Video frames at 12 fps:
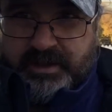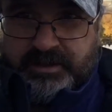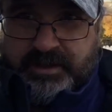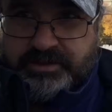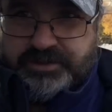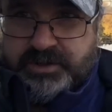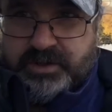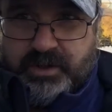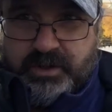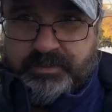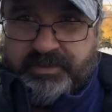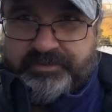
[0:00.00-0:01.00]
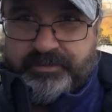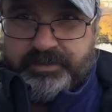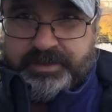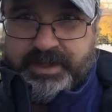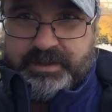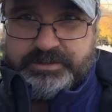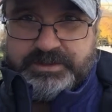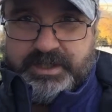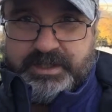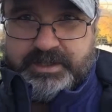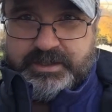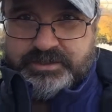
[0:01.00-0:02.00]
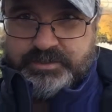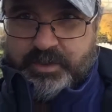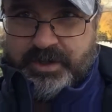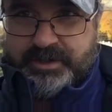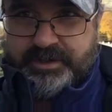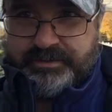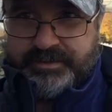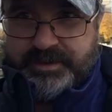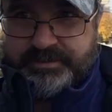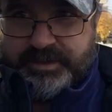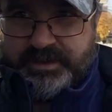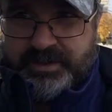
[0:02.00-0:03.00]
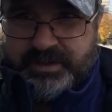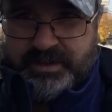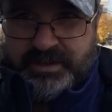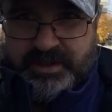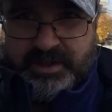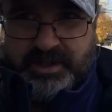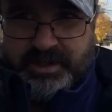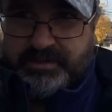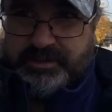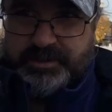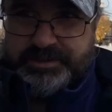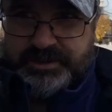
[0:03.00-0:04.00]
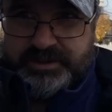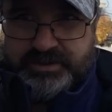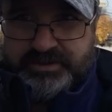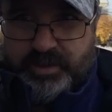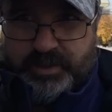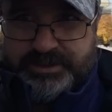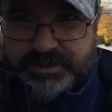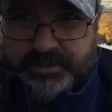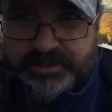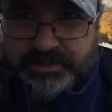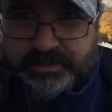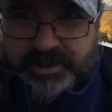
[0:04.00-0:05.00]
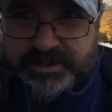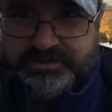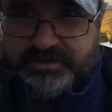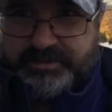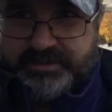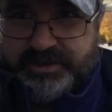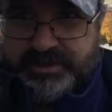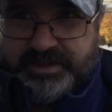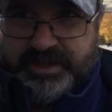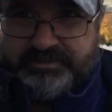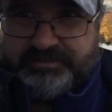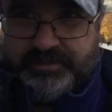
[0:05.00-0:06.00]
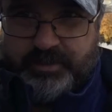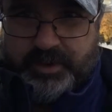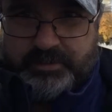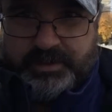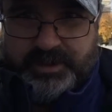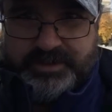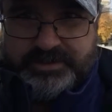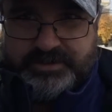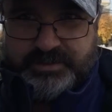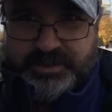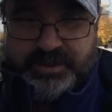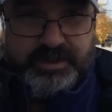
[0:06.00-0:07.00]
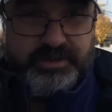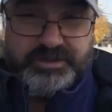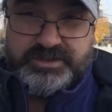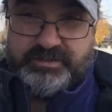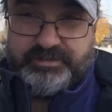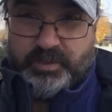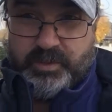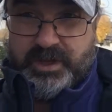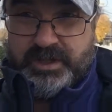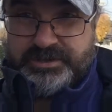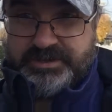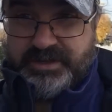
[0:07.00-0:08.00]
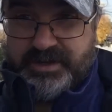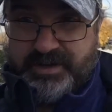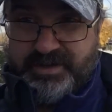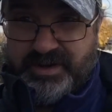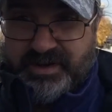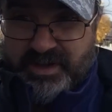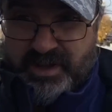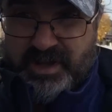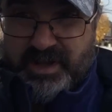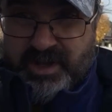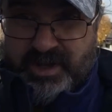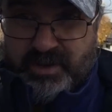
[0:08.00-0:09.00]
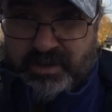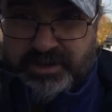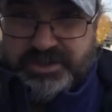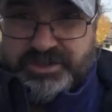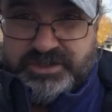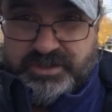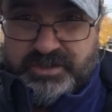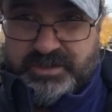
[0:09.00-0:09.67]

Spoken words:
years ago, and before that, it was the Indians walking around. But mostly, Quincy was a place to get from one place to another, except for Wollaston area, which